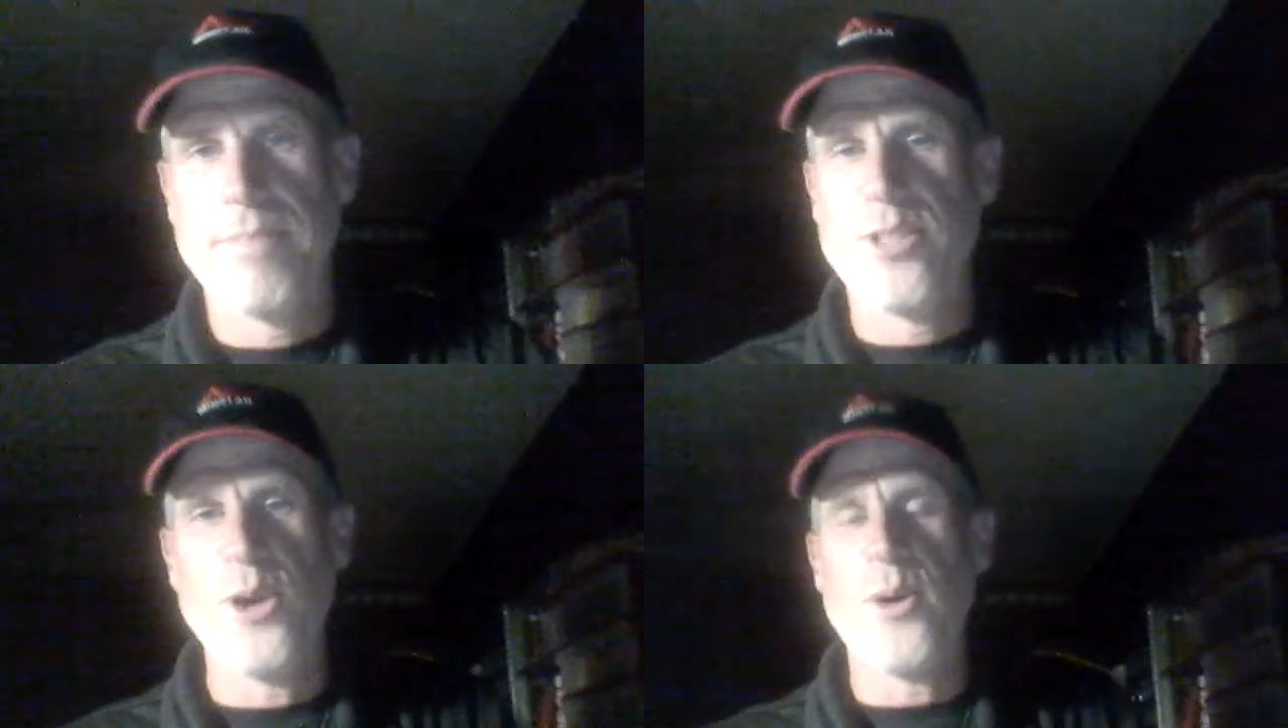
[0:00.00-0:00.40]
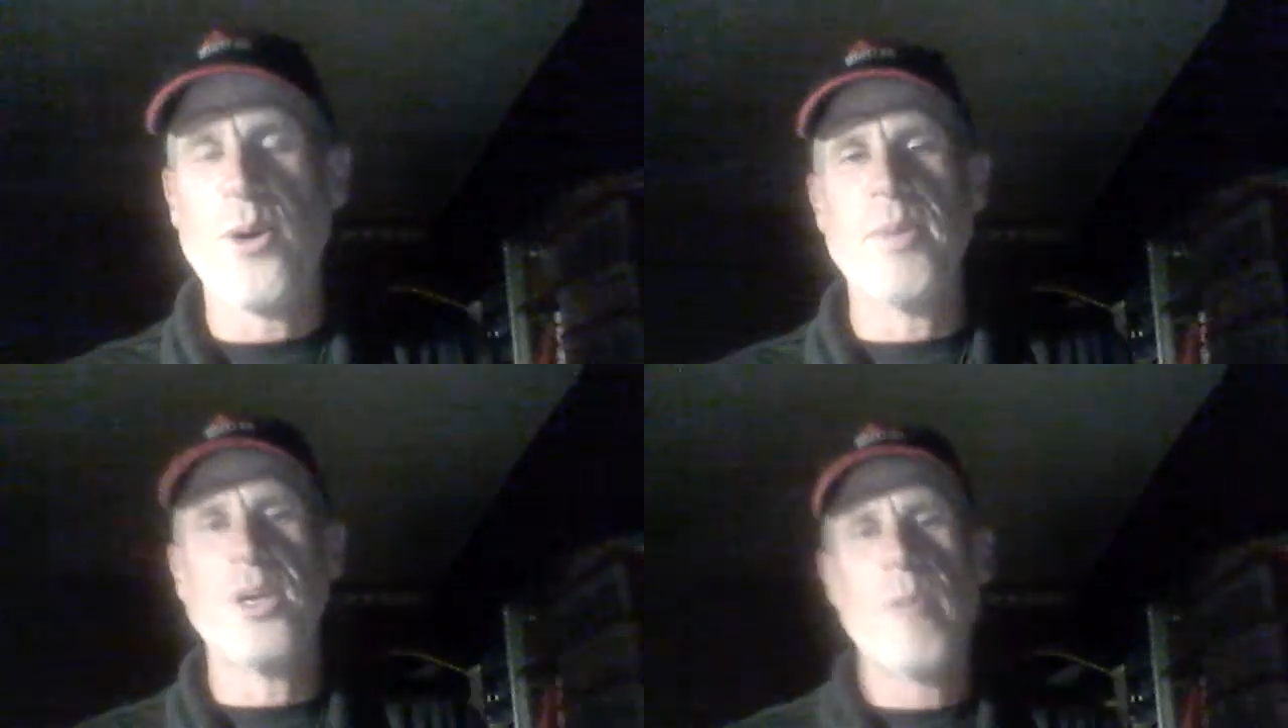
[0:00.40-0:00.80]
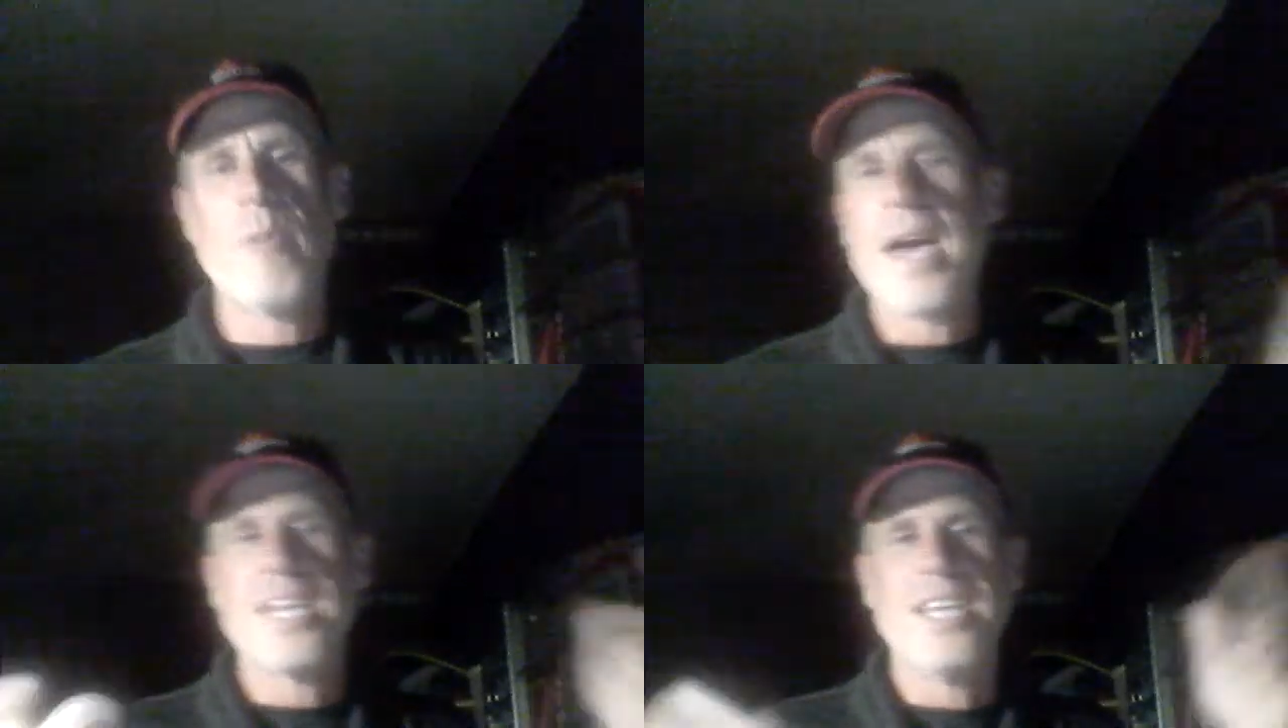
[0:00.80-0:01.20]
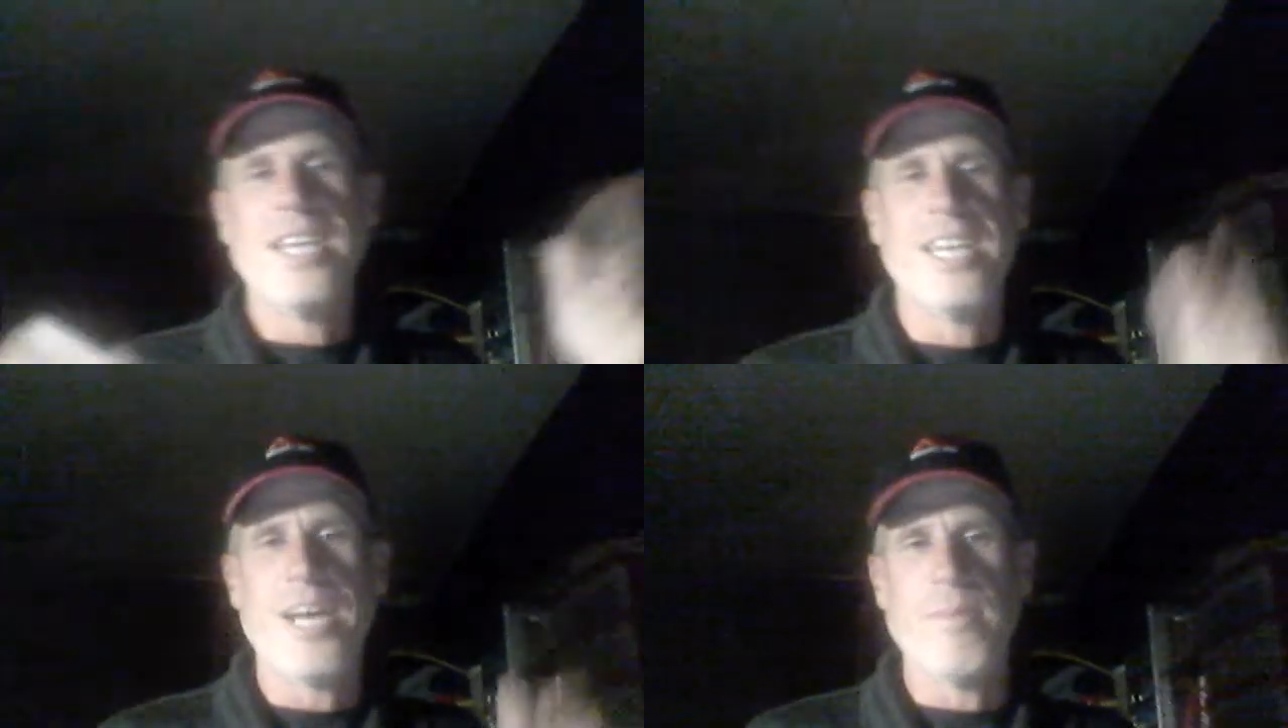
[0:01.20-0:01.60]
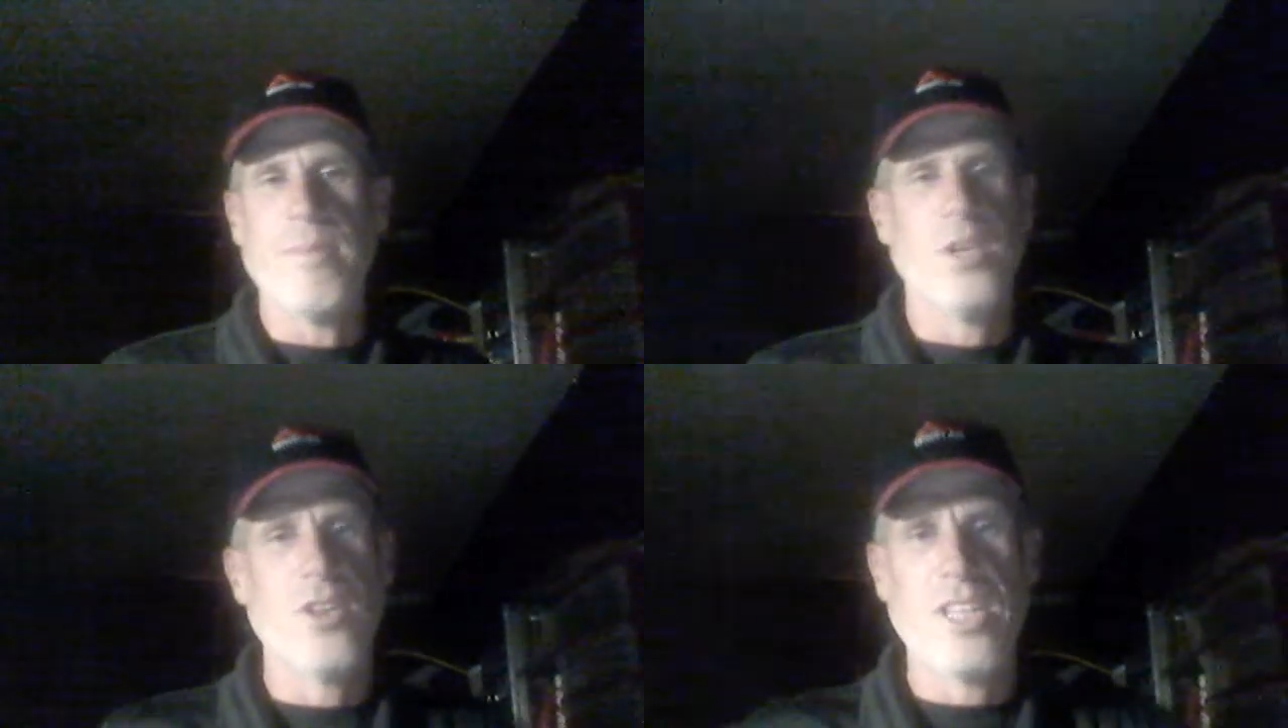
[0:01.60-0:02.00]
So I'm gonna go back and dig it up.
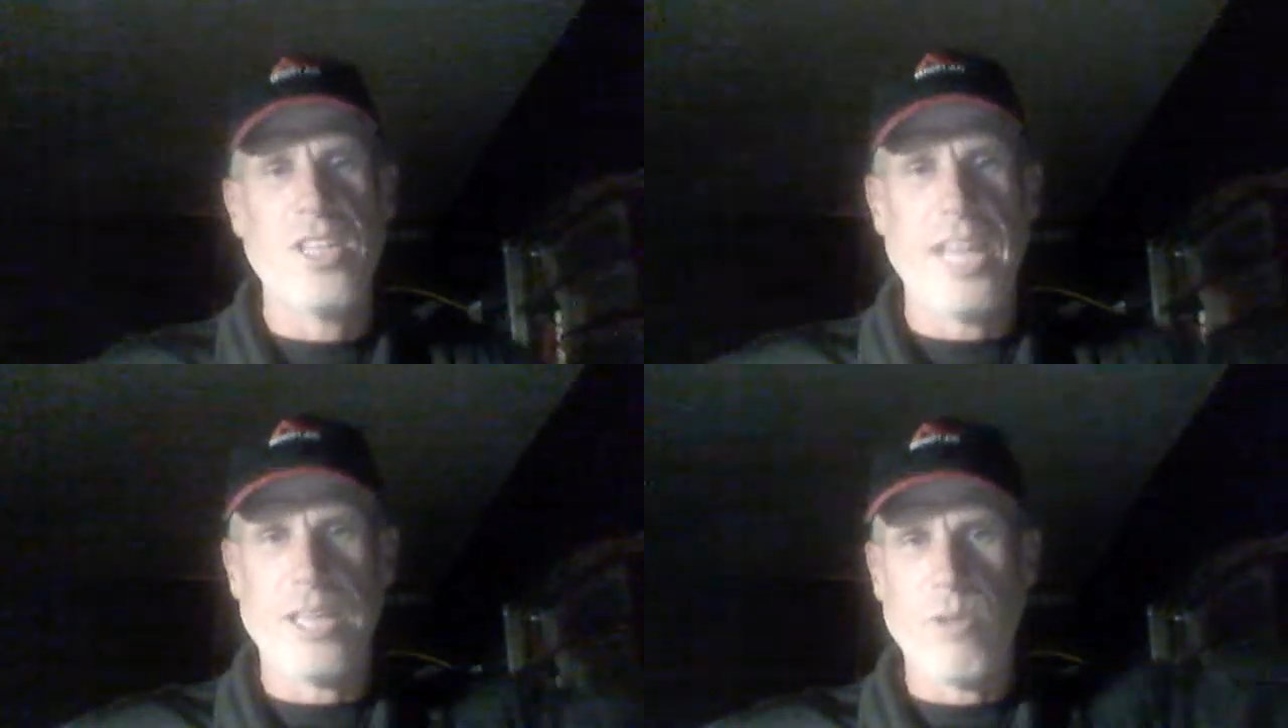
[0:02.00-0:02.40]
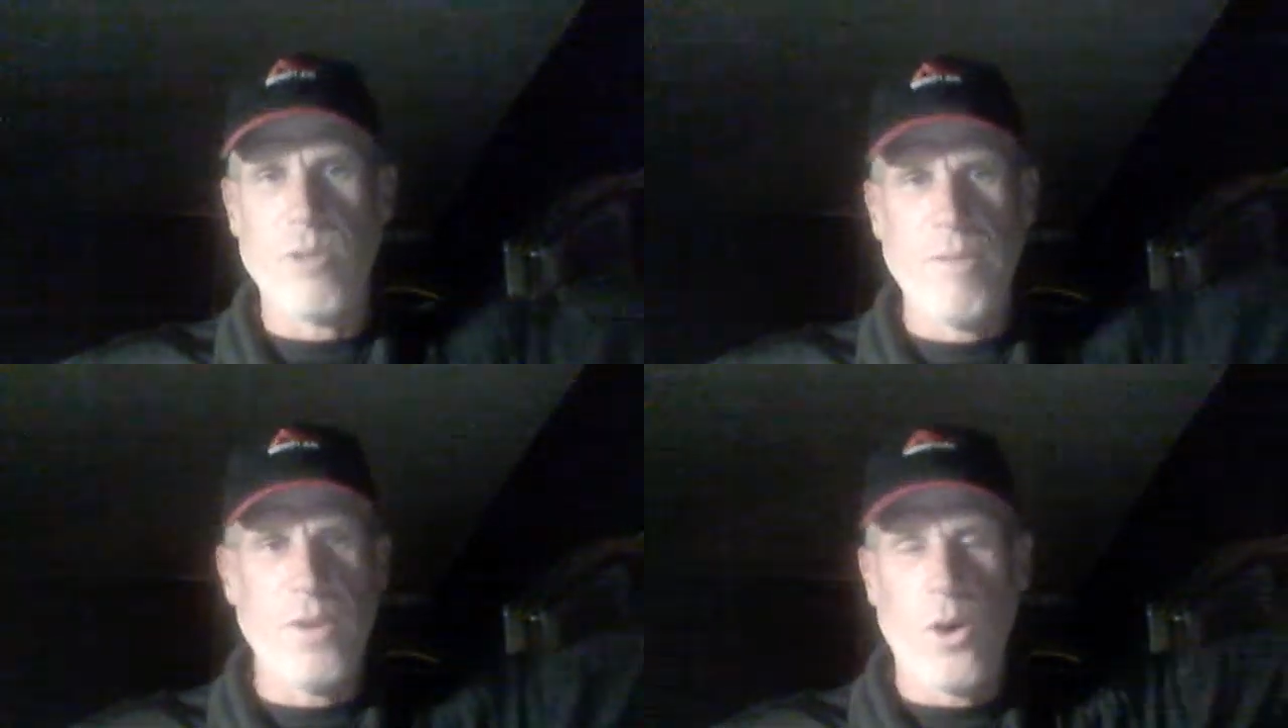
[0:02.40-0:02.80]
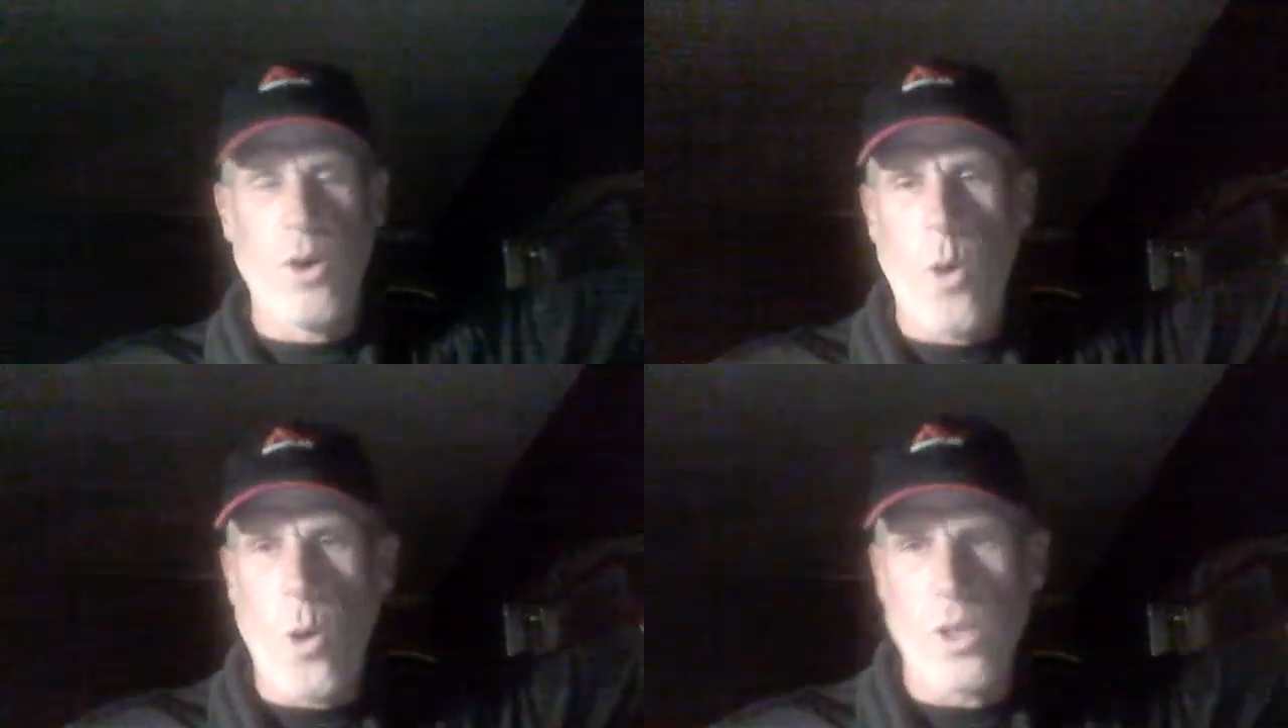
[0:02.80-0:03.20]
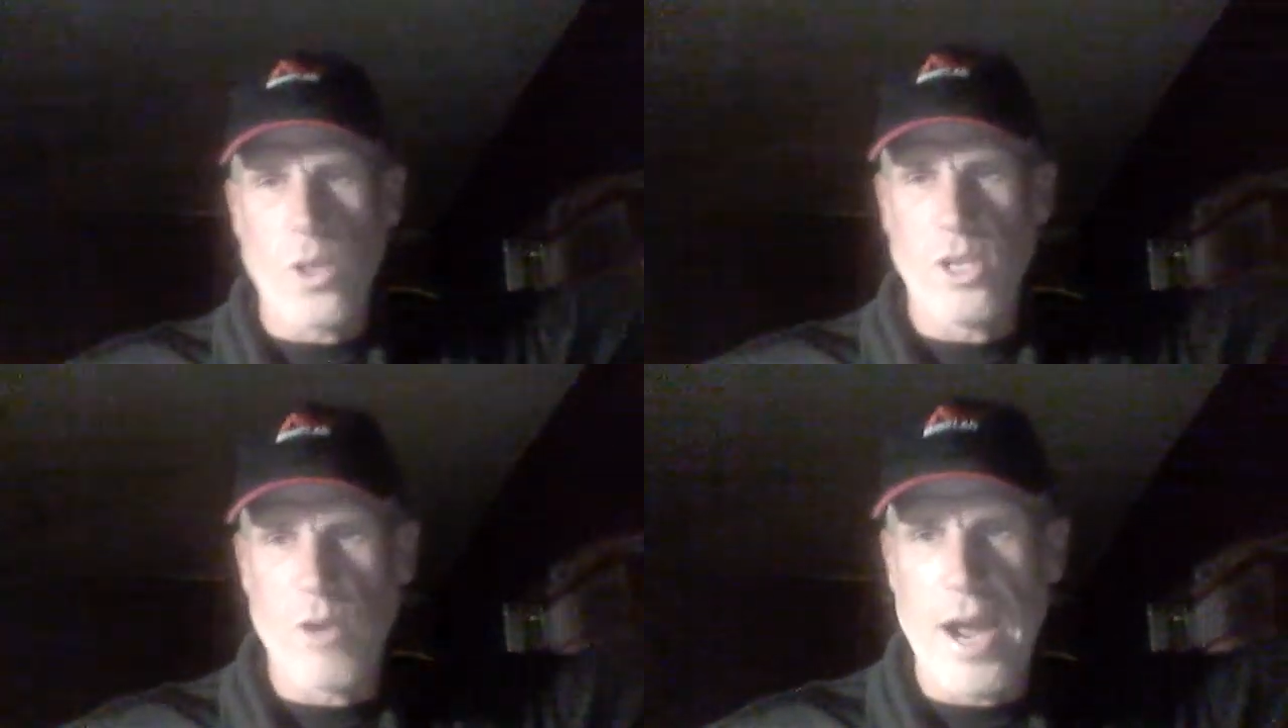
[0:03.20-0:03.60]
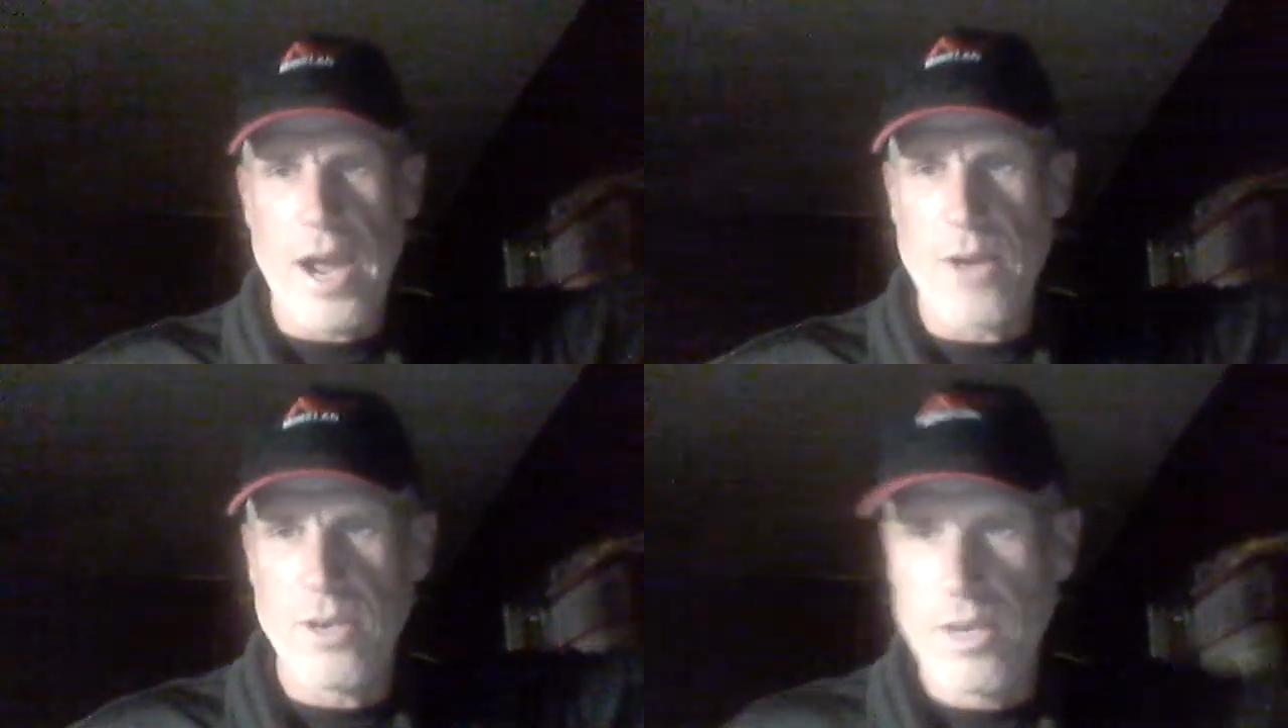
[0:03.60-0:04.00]
You're gonna see like a 3 foot hole in the
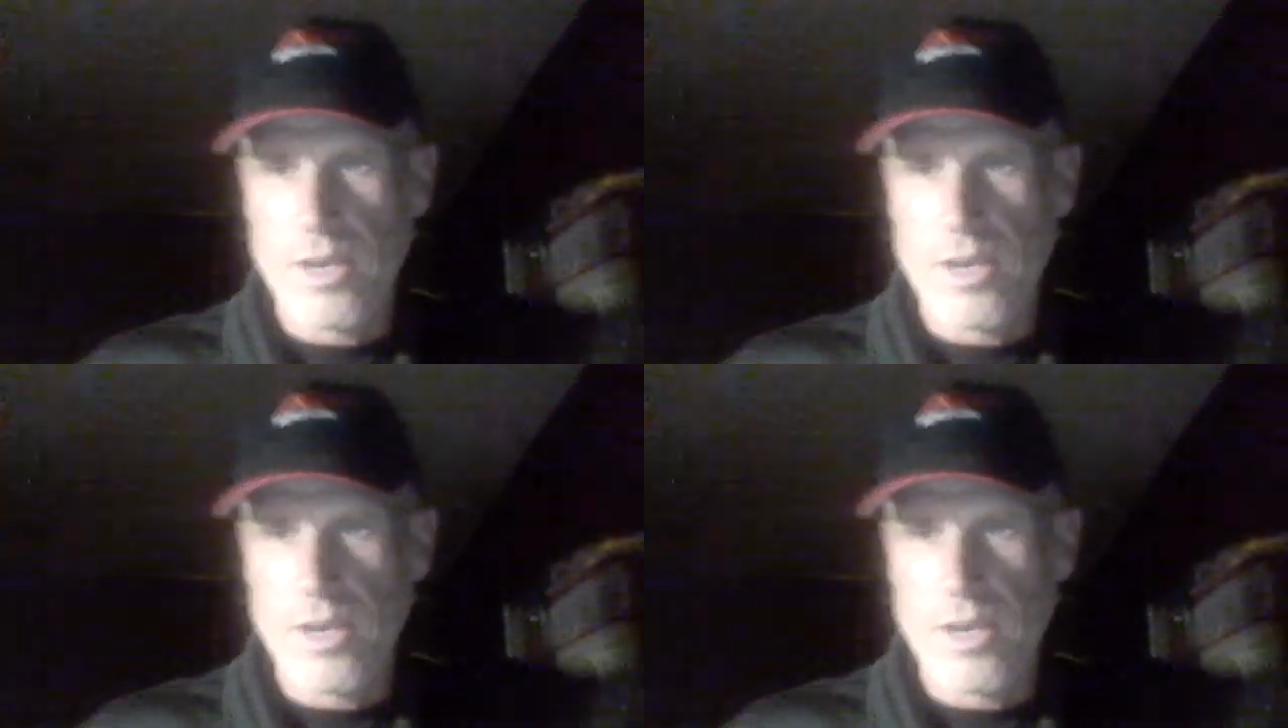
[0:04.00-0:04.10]
ground.